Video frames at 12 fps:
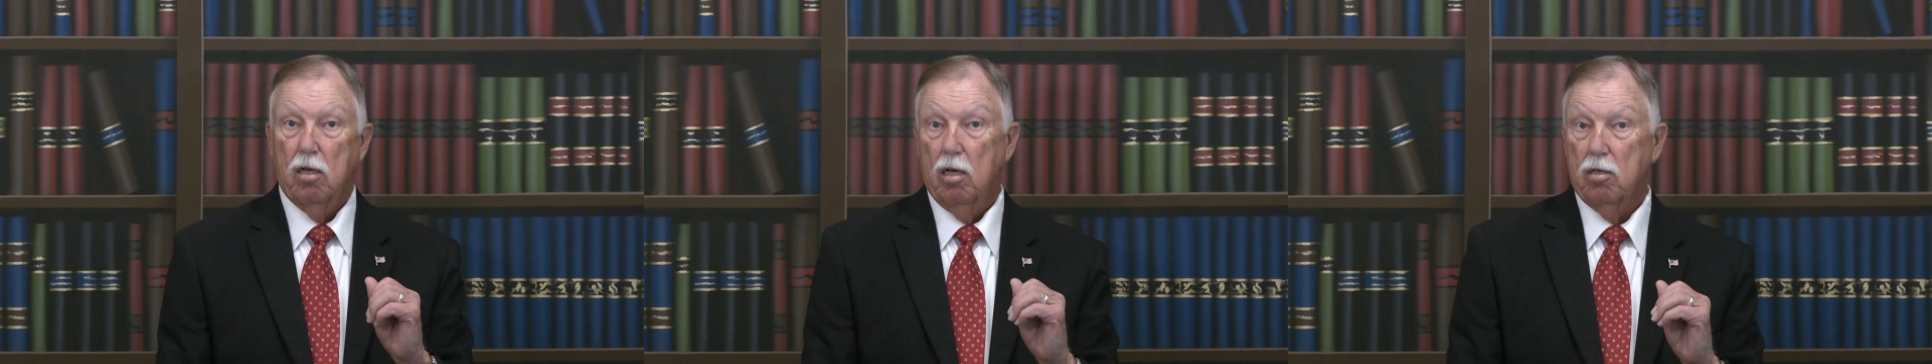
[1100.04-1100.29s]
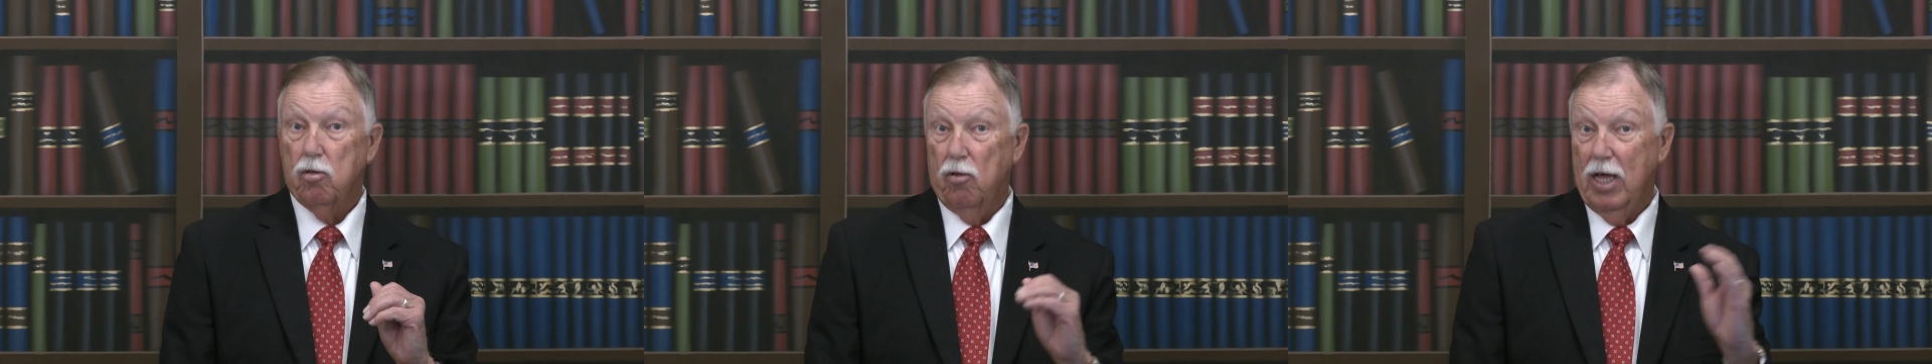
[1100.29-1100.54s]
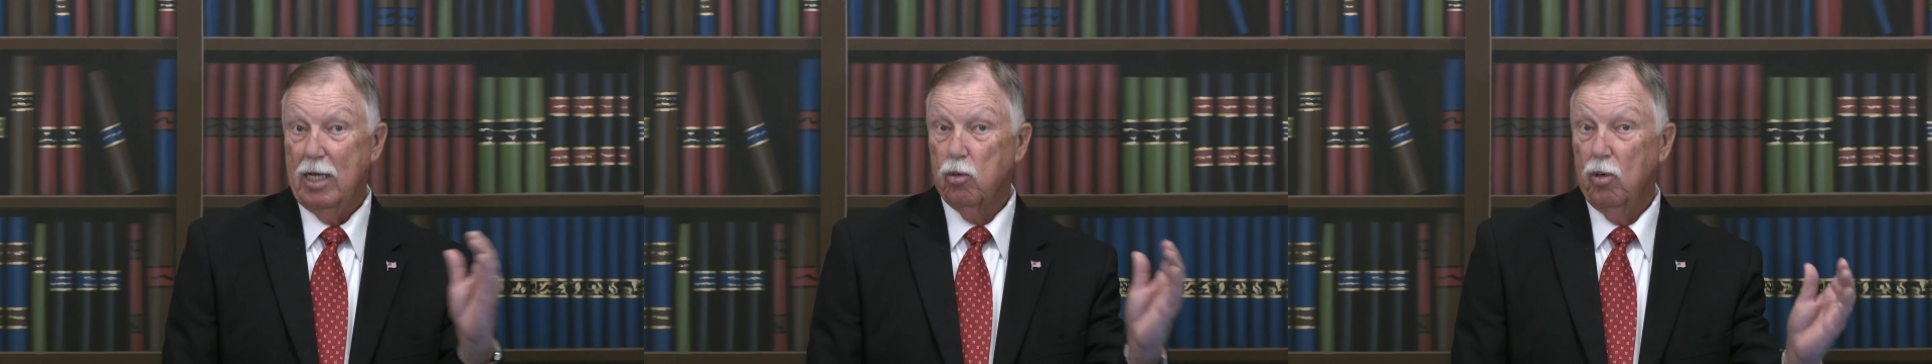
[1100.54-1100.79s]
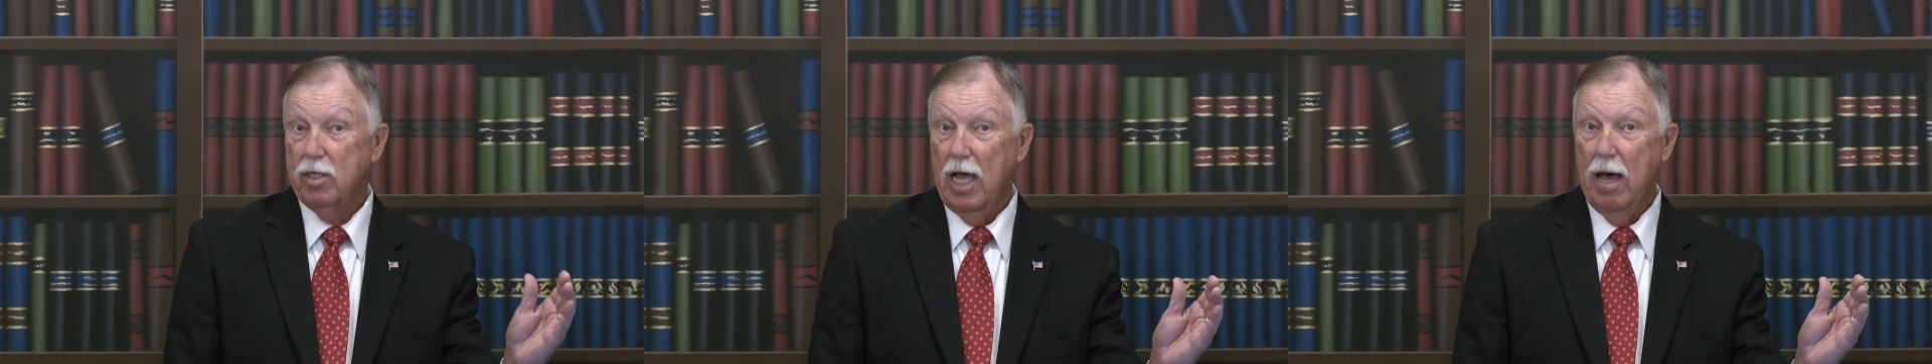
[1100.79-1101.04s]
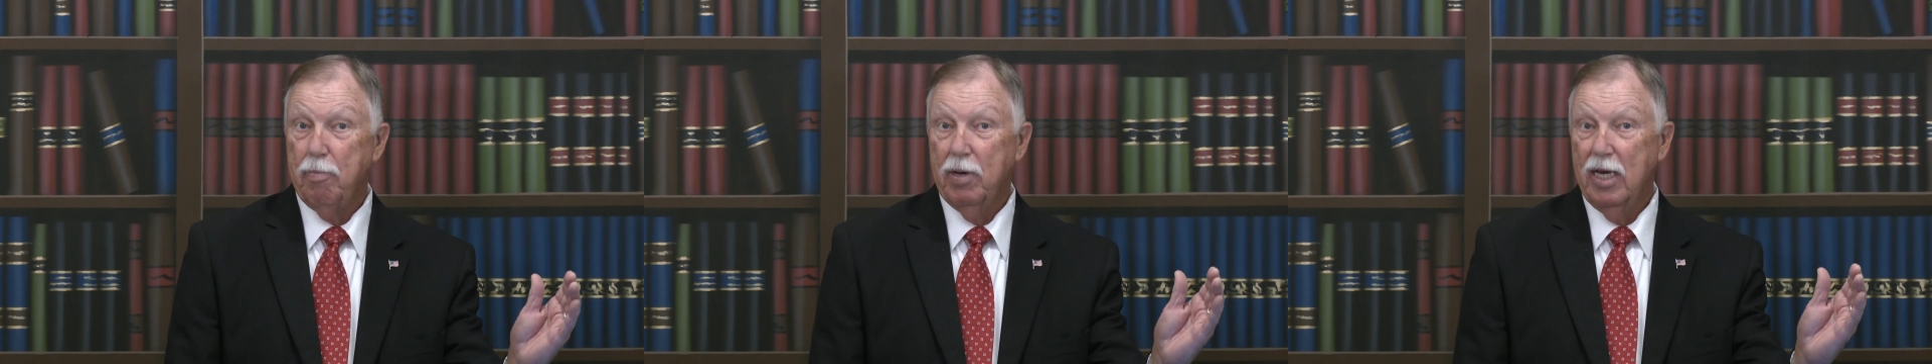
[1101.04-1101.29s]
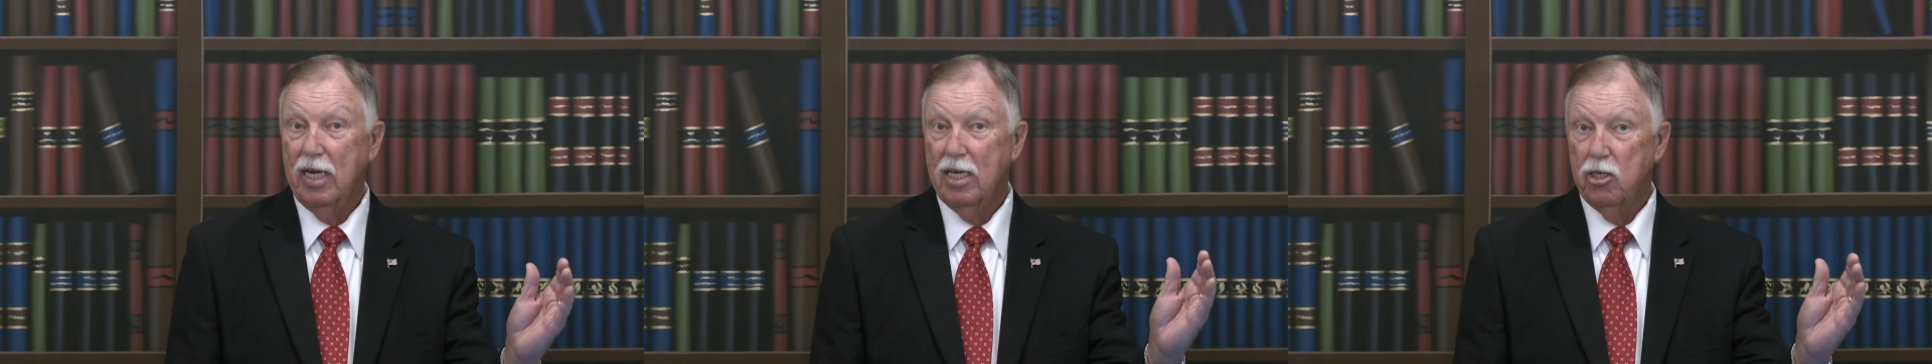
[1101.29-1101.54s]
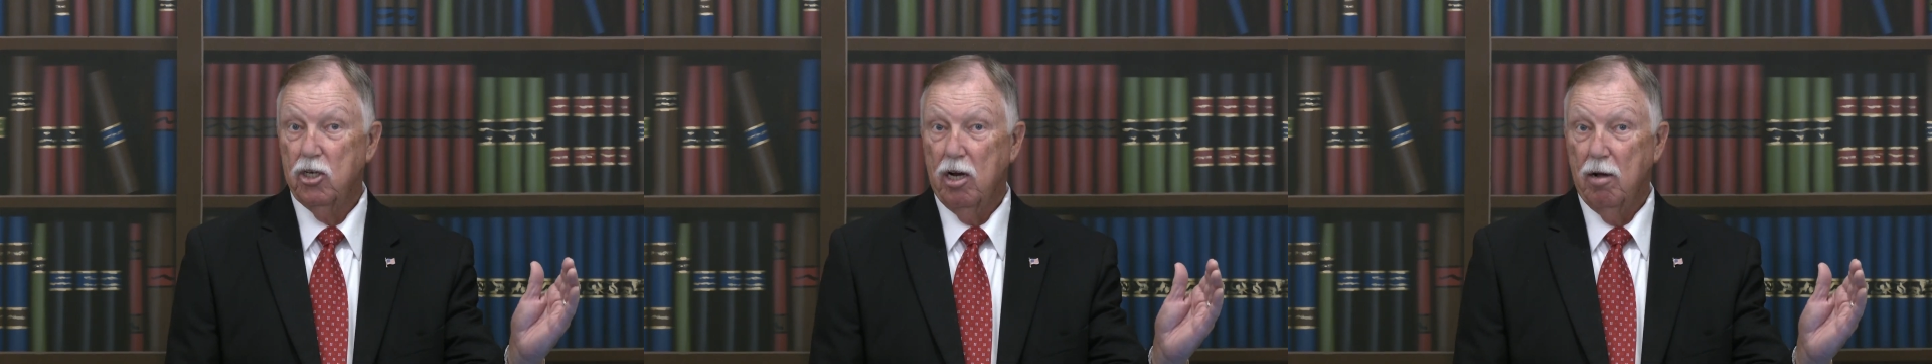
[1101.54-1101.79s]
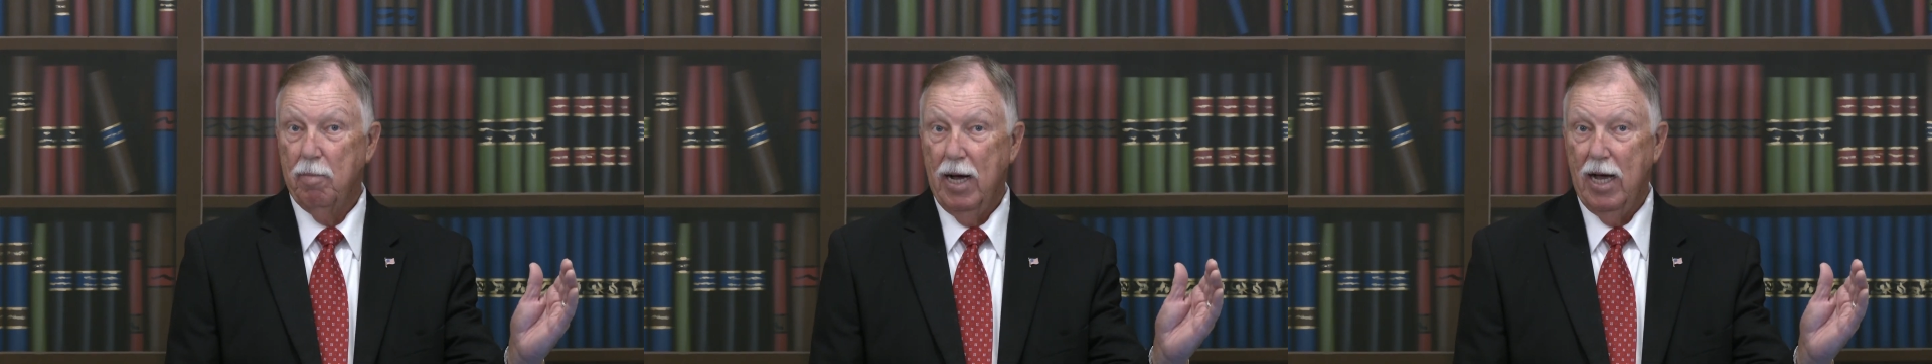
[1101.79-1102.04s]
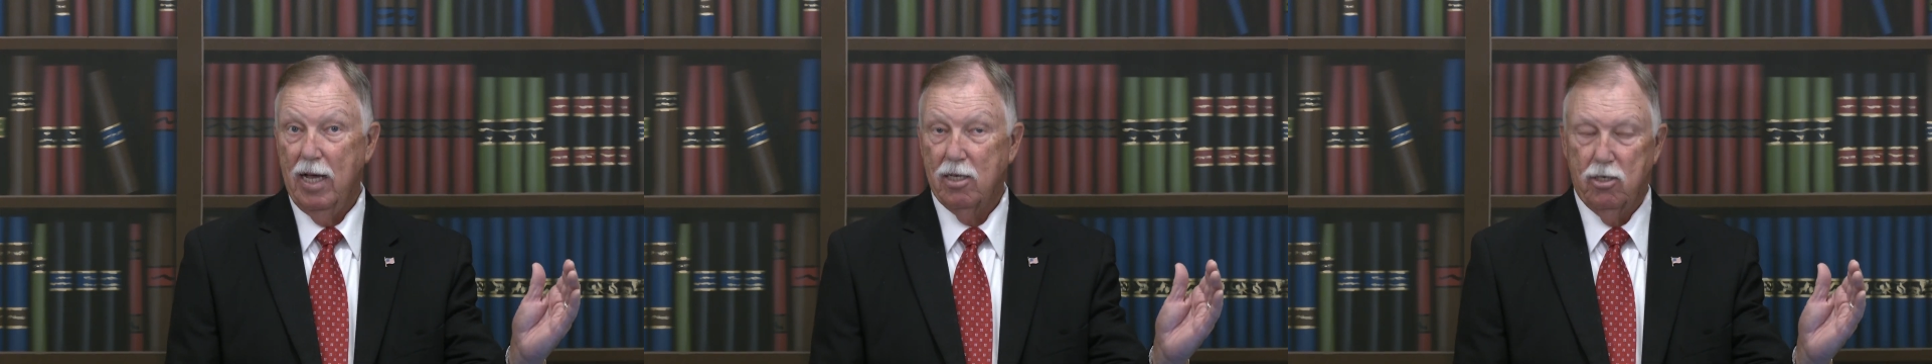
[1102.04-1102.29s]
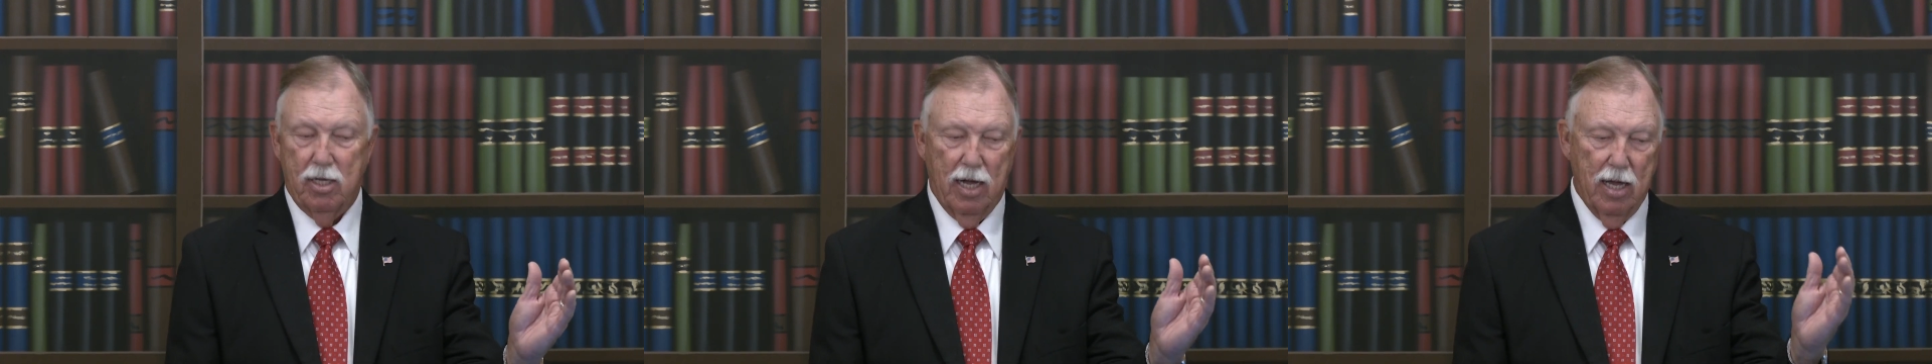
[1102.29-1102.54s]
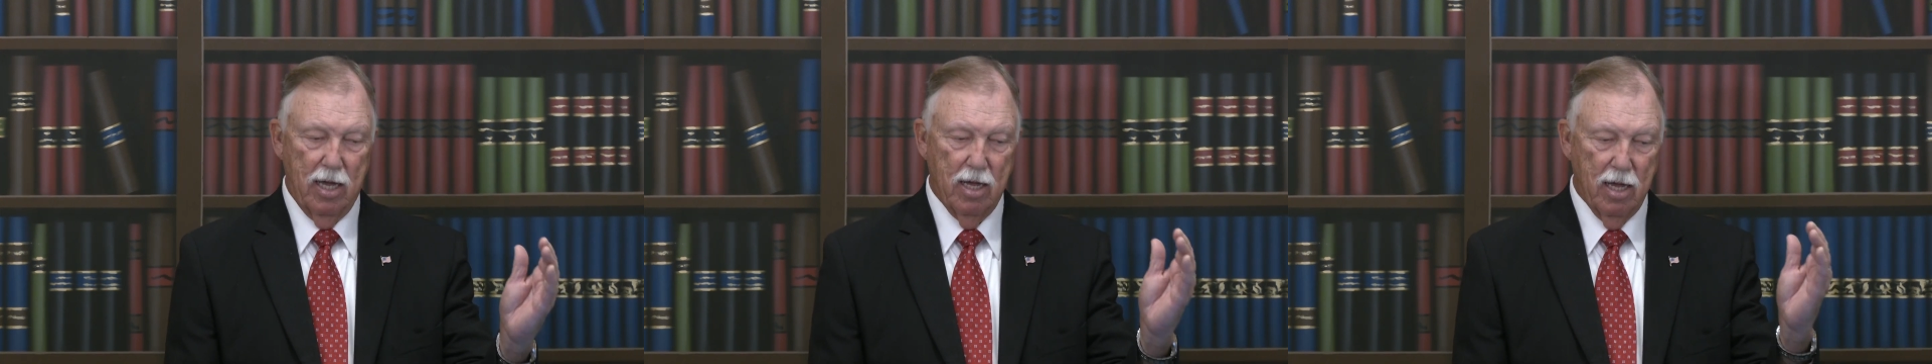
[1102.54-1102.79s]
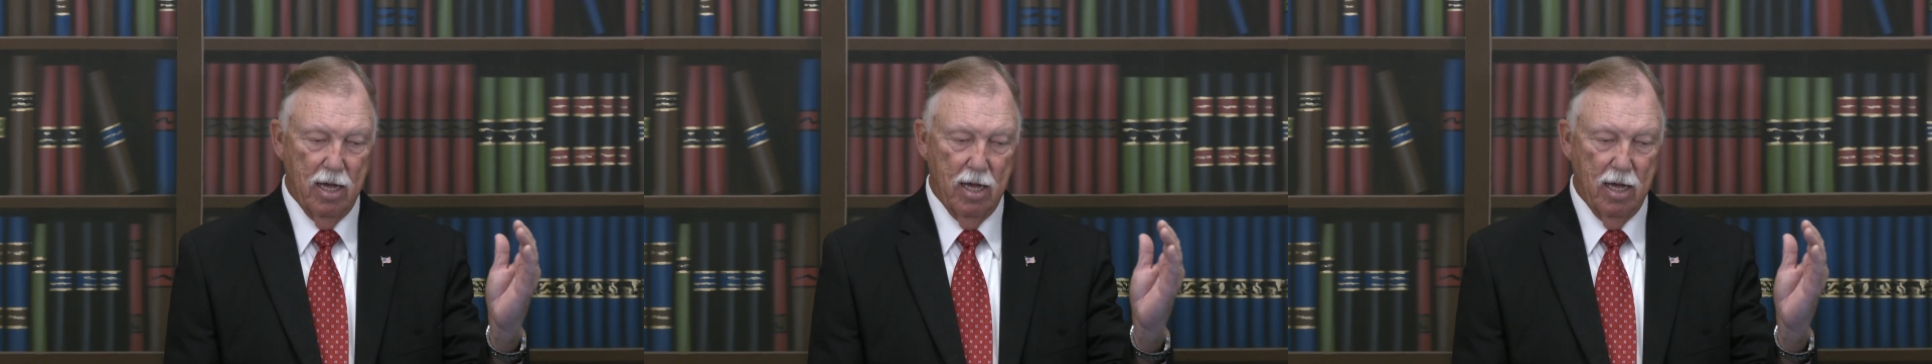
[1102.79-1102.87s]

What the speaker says: So that's what's happening in Jeremiah's day.